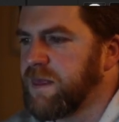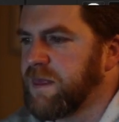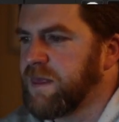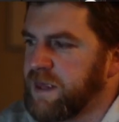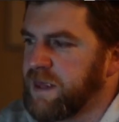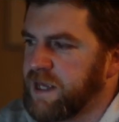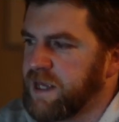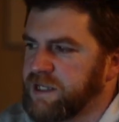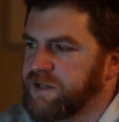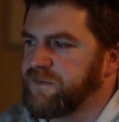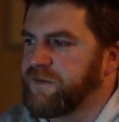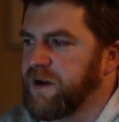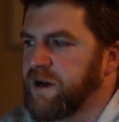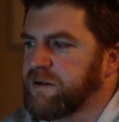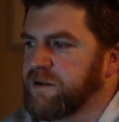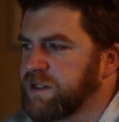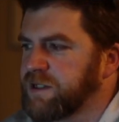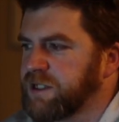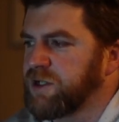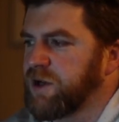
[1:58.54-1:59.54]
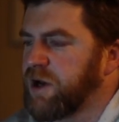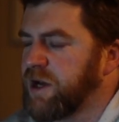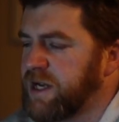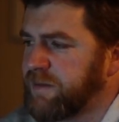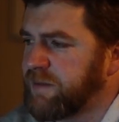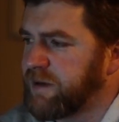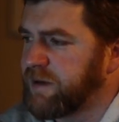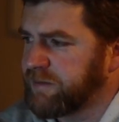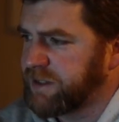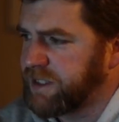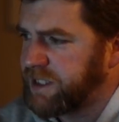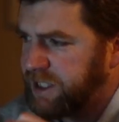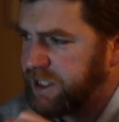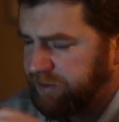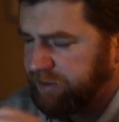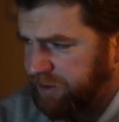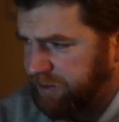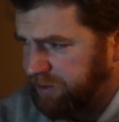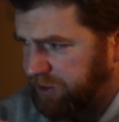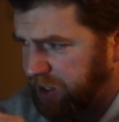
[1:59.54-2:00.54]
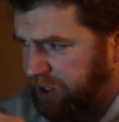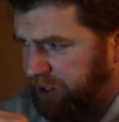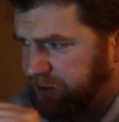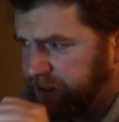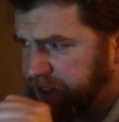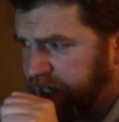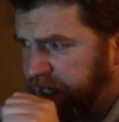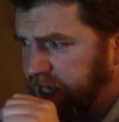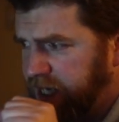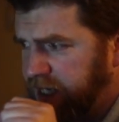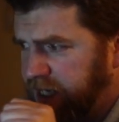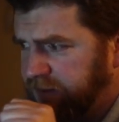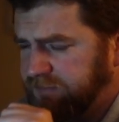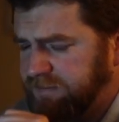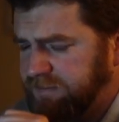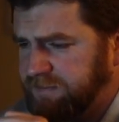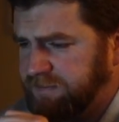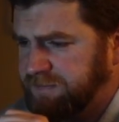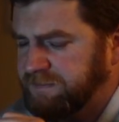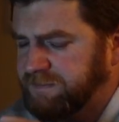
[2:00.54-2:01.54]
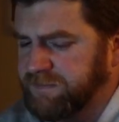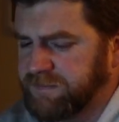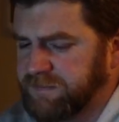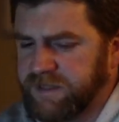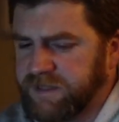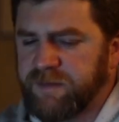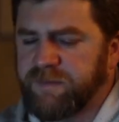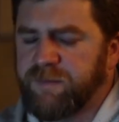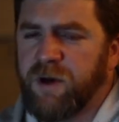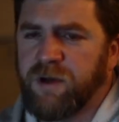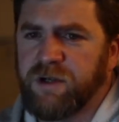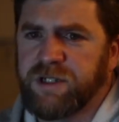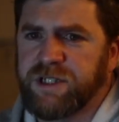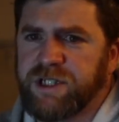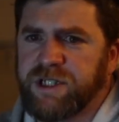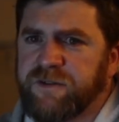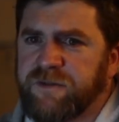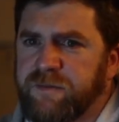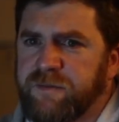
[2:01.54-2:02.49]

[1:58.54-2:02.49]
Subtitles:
as far as the dynamic material goes, and apologies for me